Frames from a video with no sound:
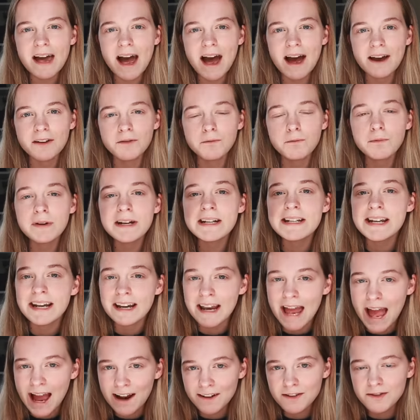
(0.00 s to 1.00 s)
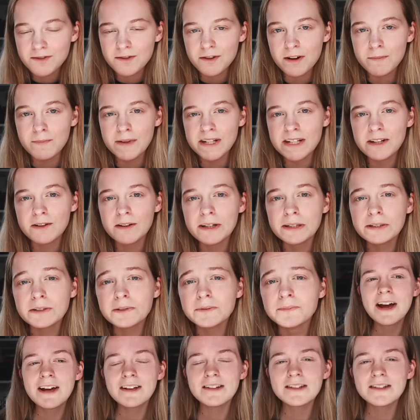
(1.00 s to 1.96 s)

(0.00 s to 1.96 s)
and reading extra material.